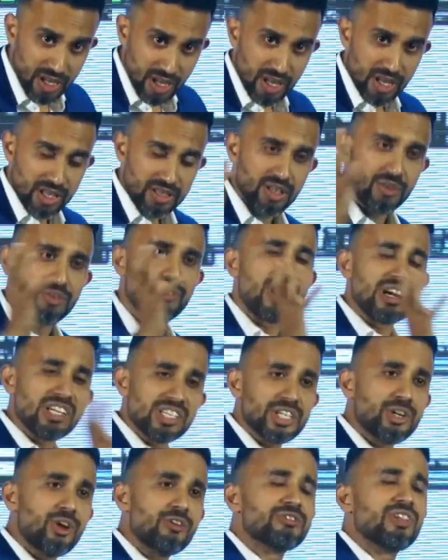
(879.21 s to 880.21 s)
The function
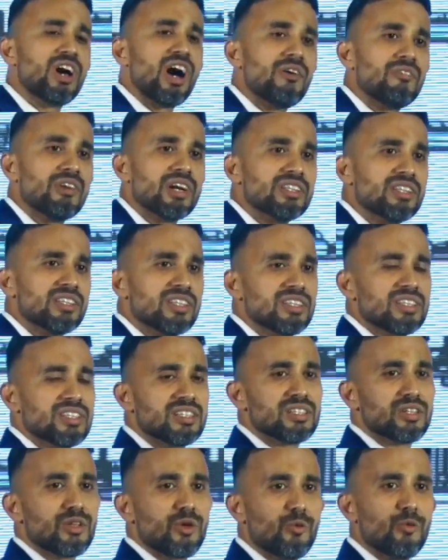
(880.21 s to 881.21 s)
of the oven
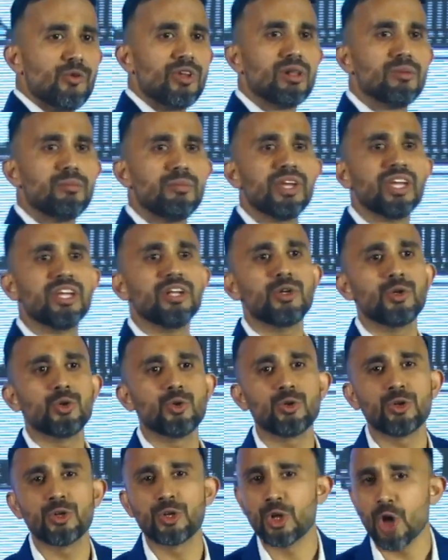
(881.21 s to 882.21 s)
will be to
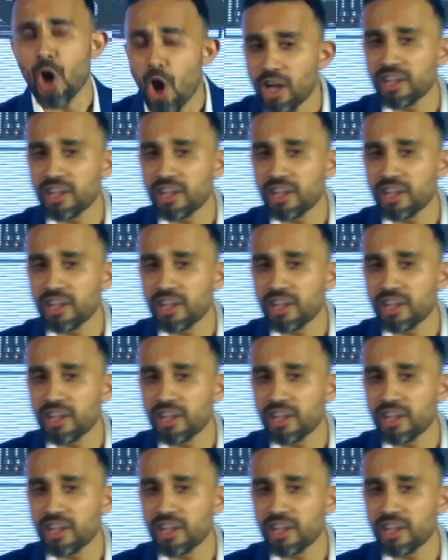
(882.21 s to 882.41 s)
cure